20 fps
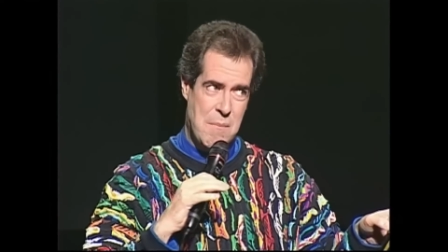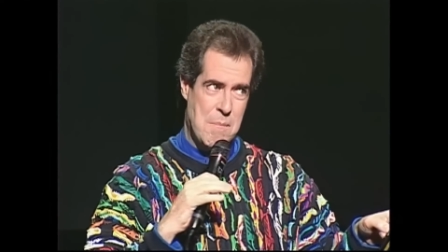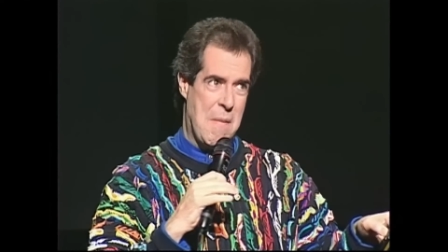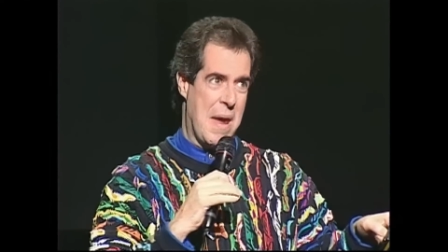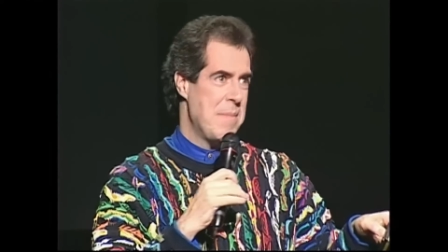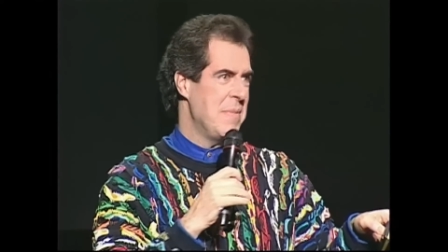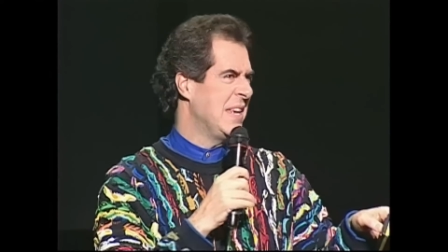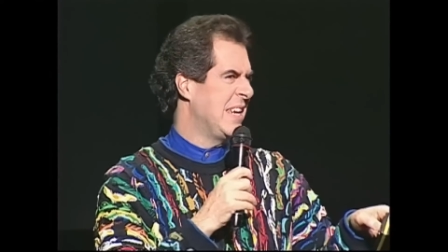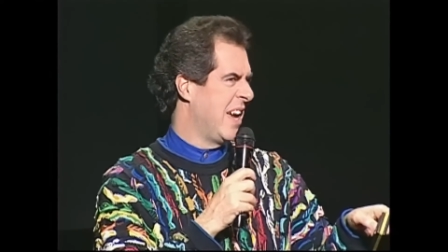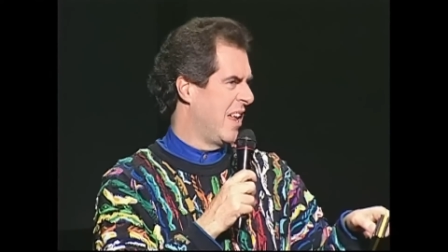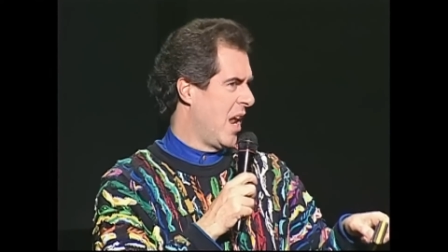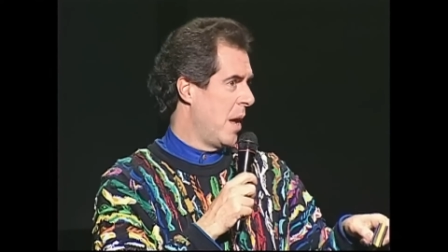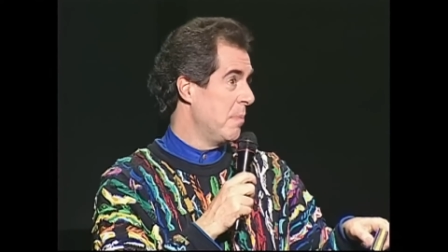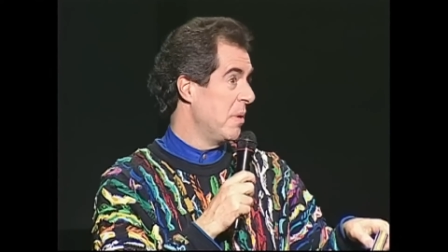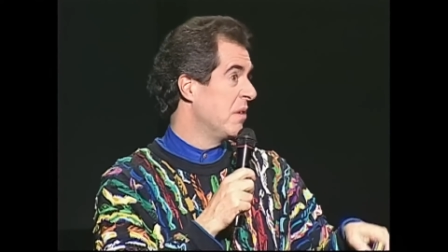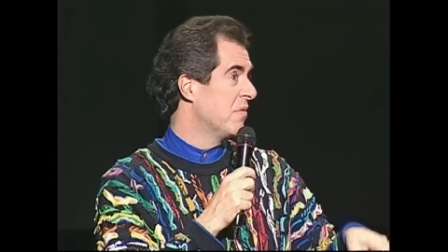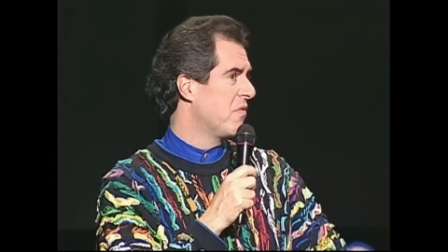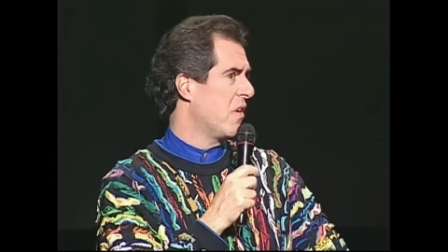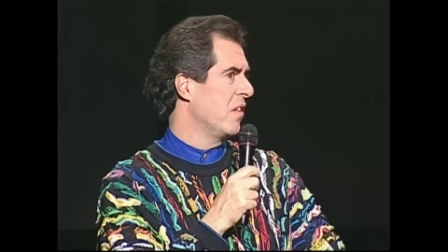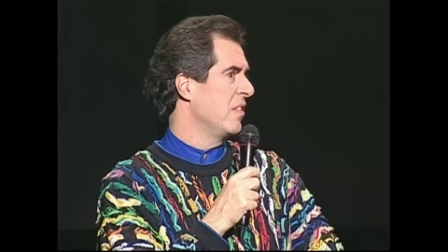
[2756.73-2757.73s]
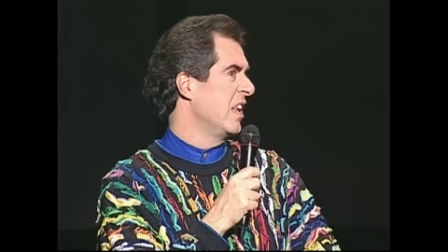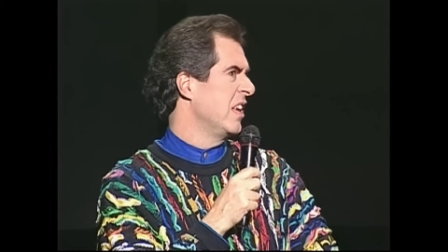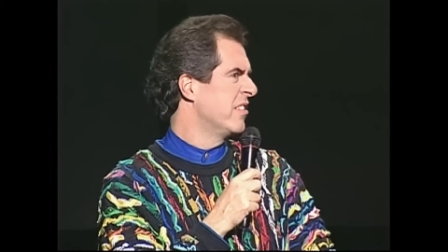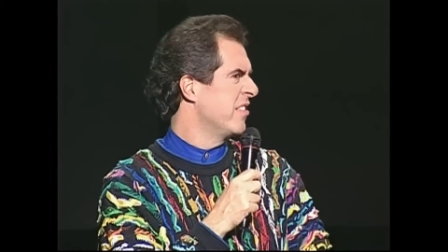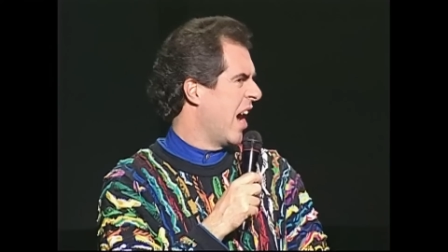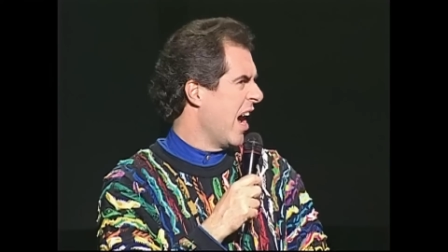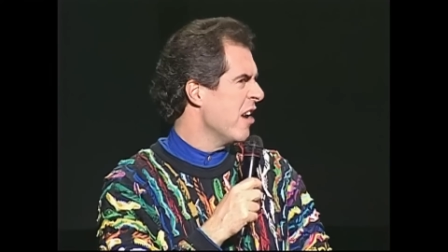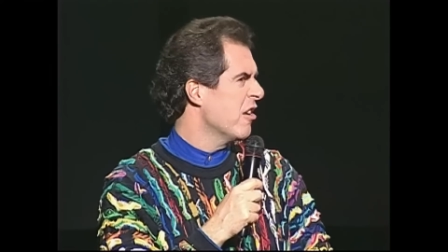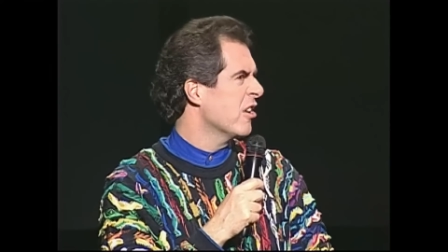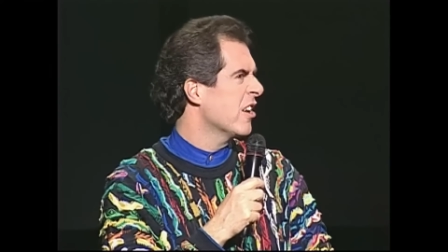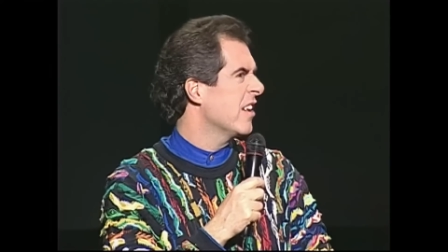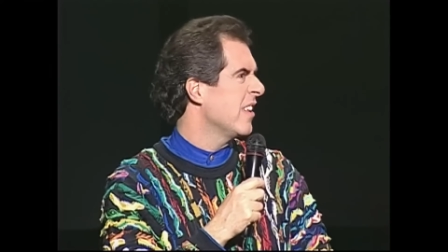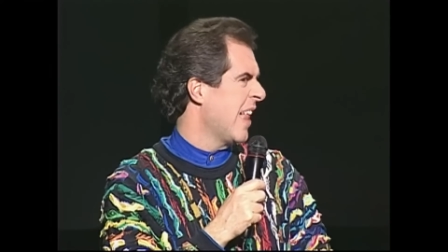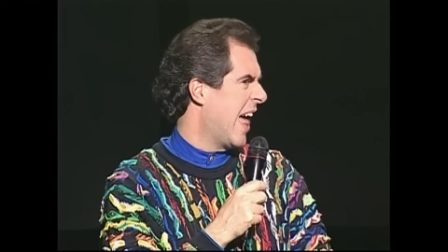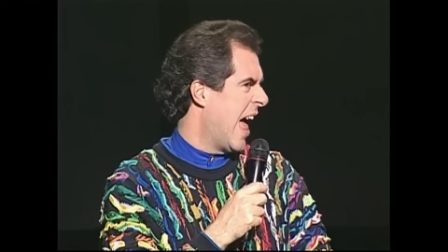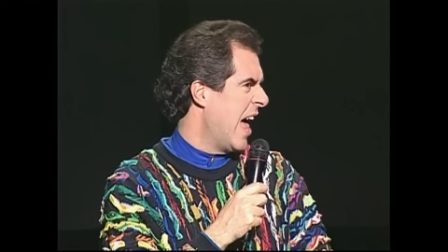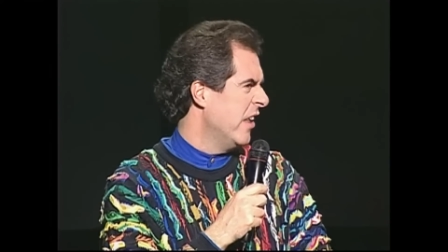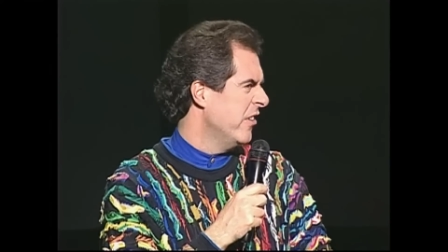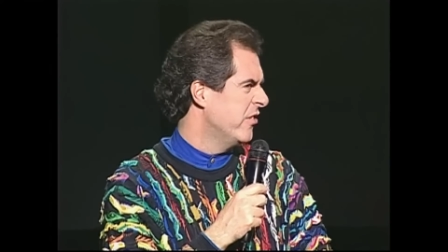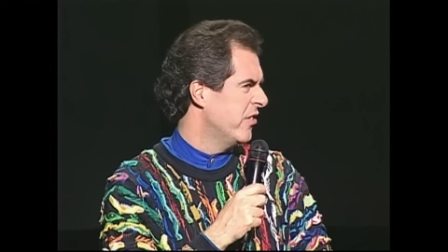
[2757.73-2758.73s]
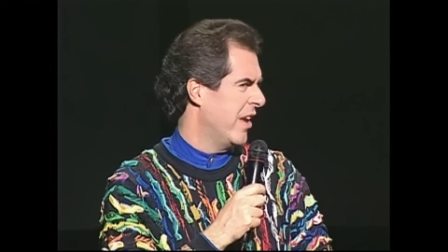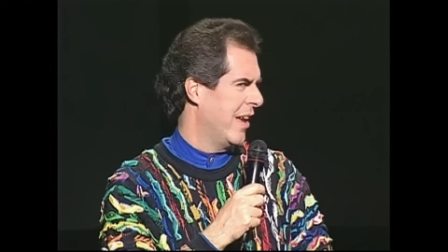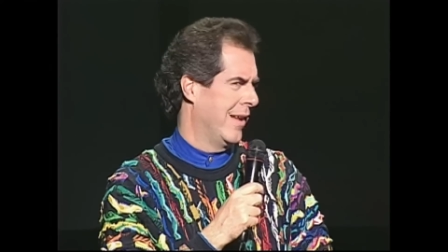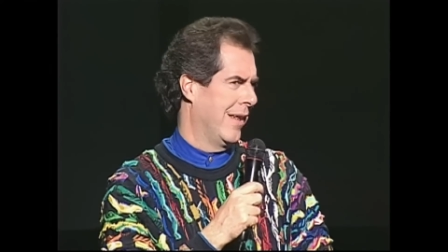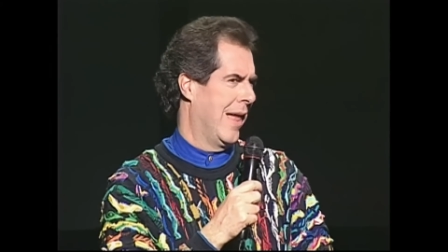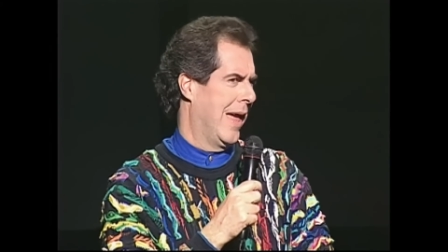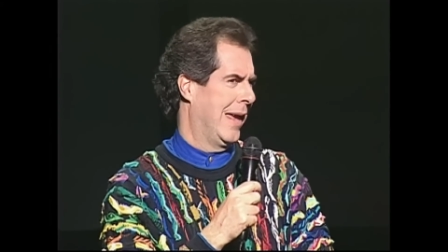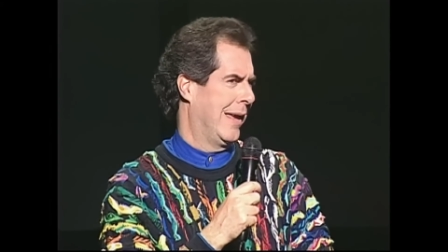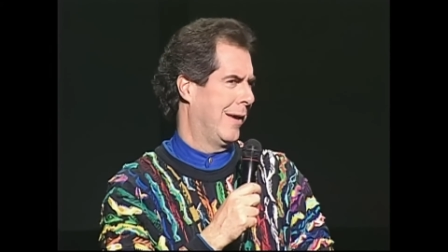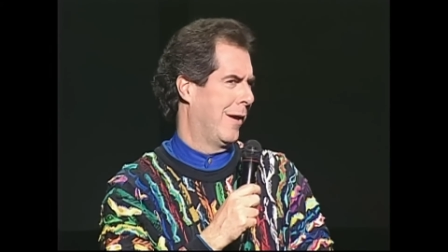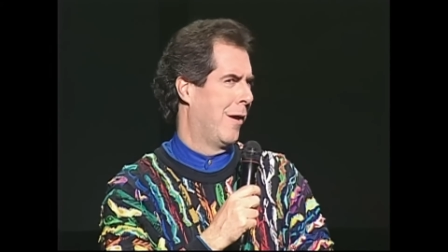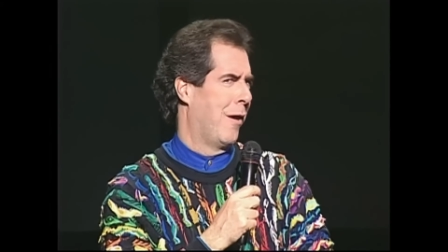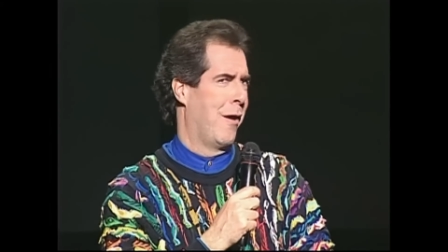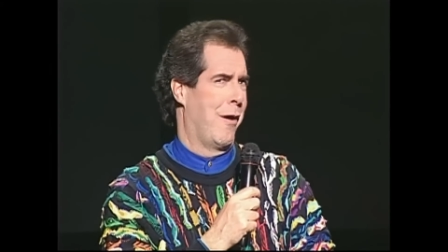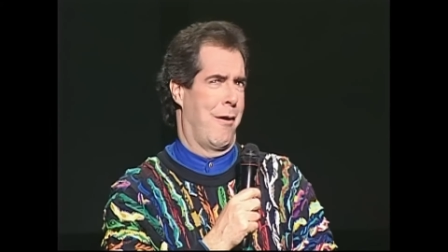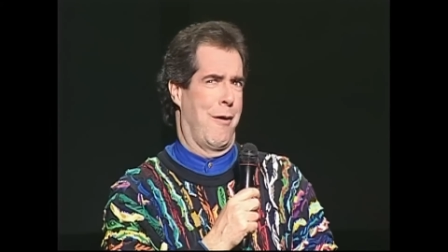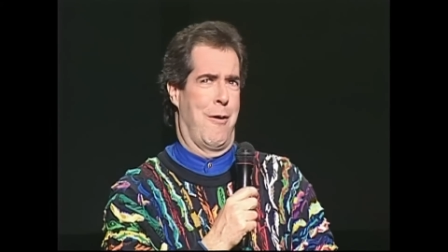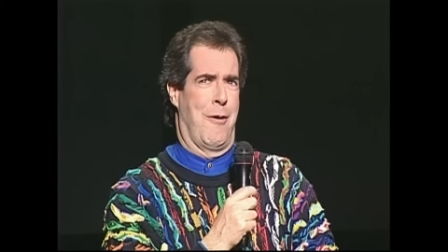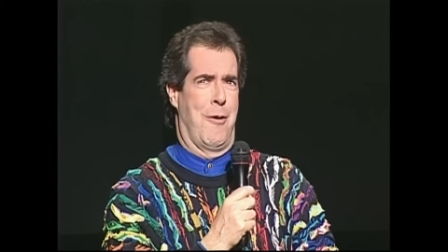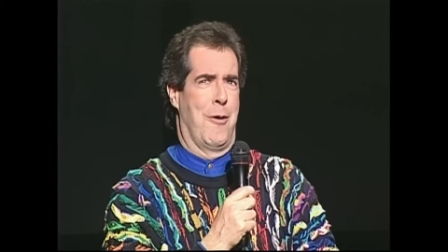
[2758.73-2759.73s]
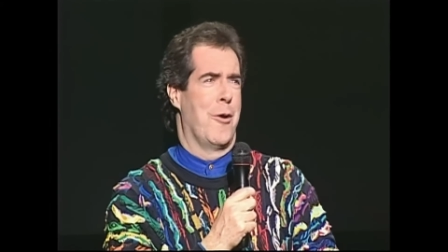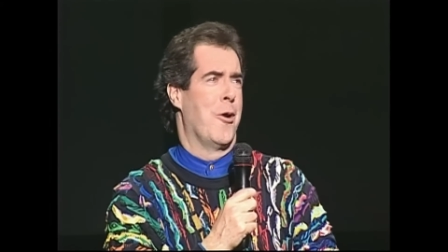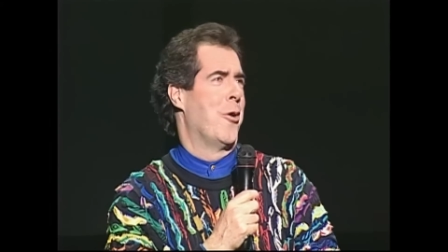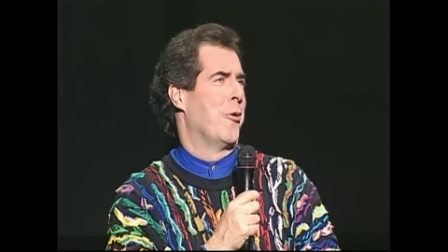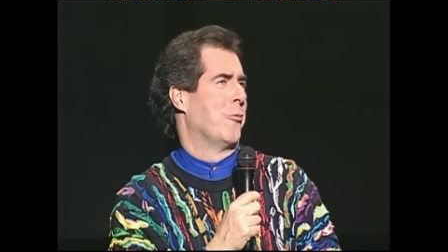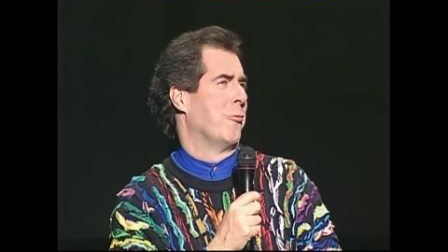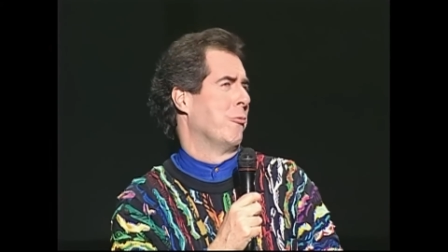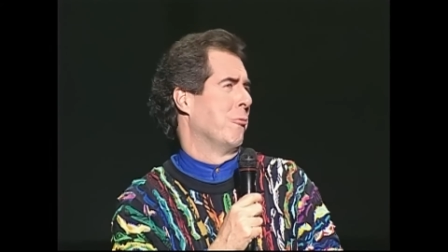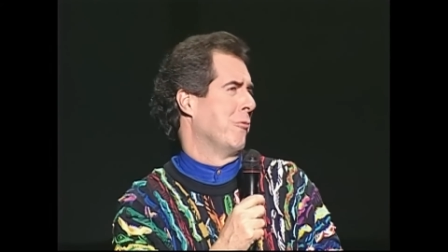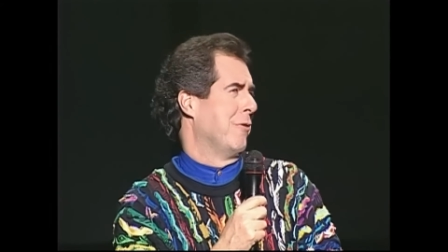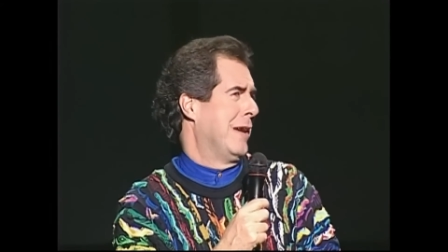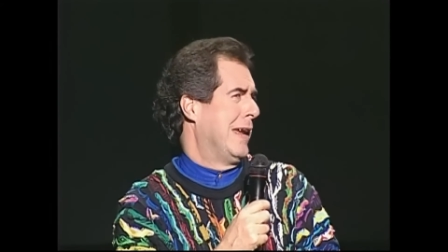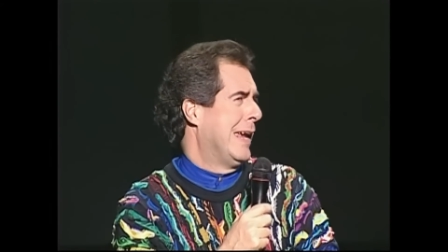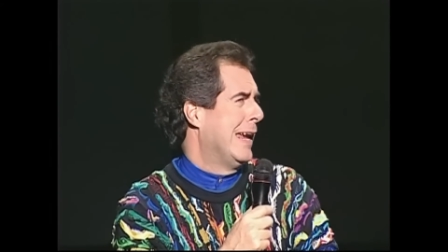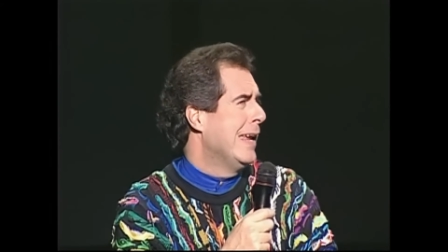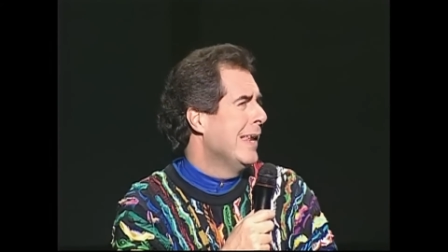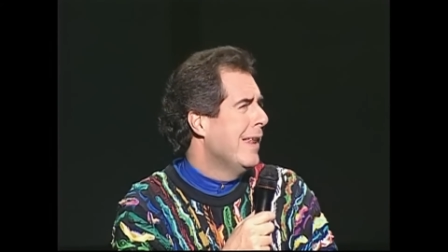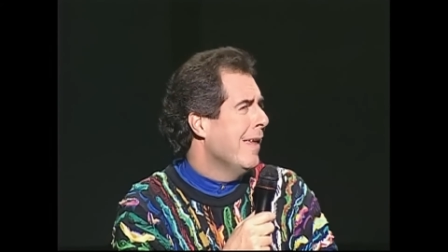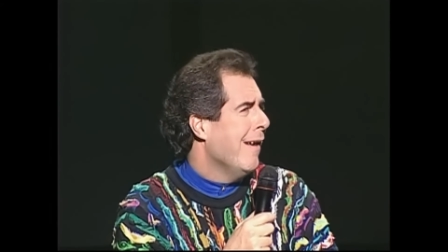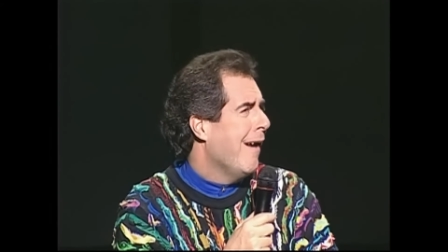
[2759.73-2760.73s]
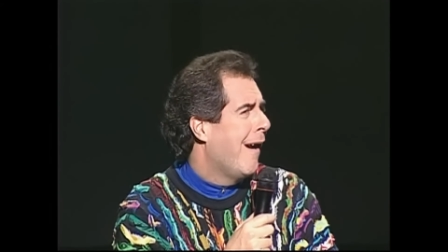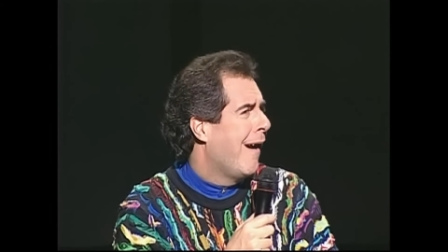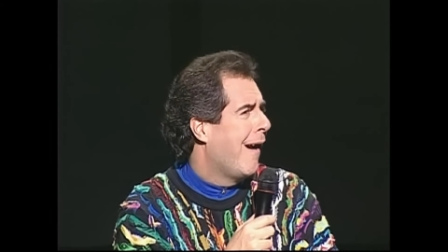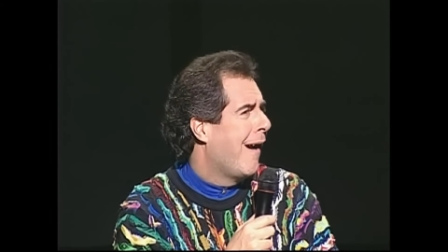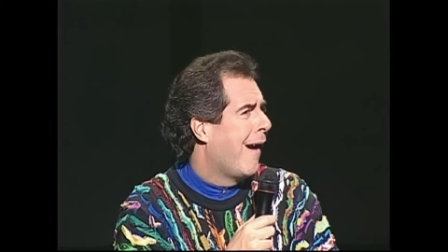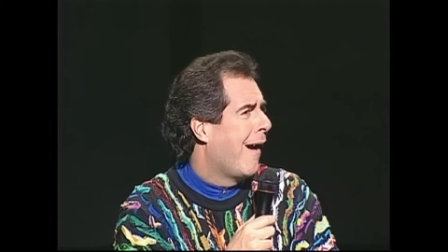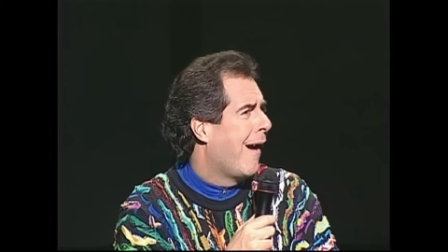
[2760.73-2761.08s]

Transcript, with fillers: maybe get up in front of the entire class and like read